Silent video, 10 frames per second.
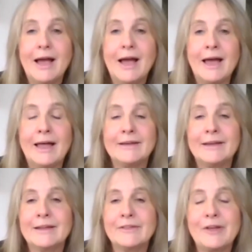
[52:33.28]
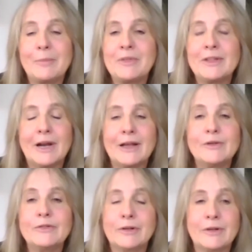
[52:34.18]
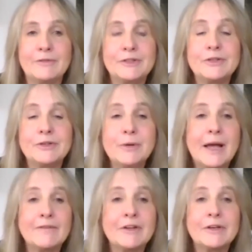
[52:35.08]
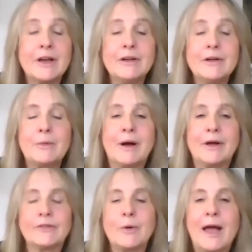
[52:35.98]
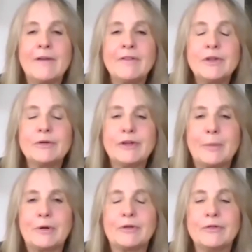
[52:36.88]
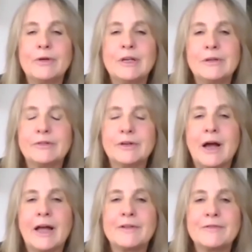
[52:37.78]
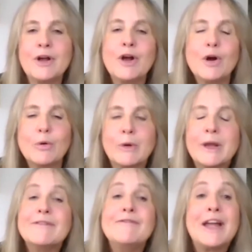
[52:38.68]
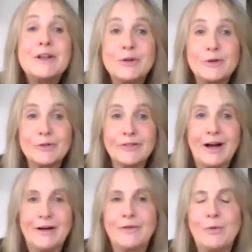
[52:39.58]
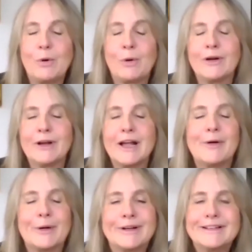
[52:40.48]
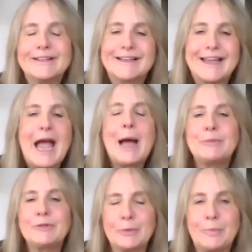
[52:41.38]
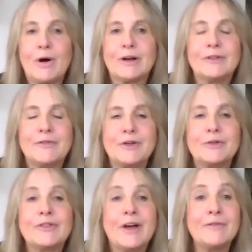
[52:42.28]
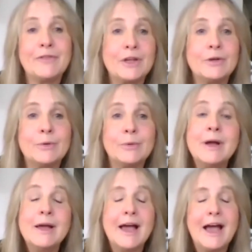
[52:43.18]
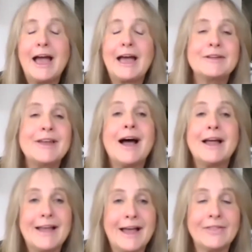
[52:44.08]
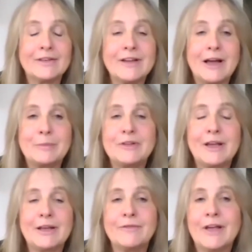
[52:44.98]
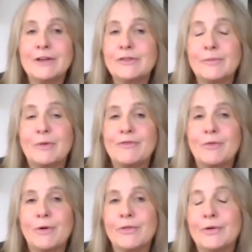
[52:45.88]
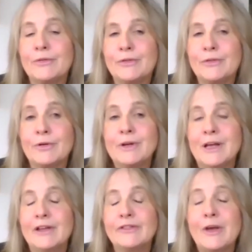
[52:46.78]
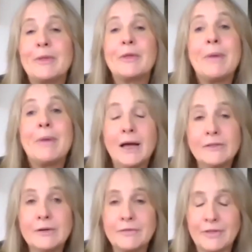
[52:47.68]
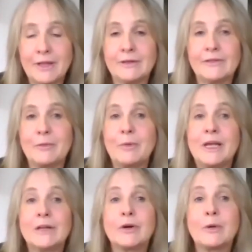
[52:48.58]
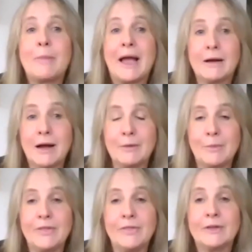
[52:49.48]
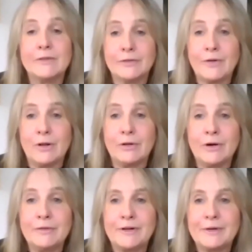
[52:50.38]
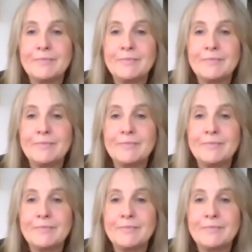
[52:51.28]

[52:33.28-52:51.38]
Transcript: And it's something that I used to love to do and haven't done in a while. So having those opportunities to kind of reinvent yourself or capture parts of yourself that you had not had the time to take advantage of before, those are some of the positive things that we can look back on when this is all over.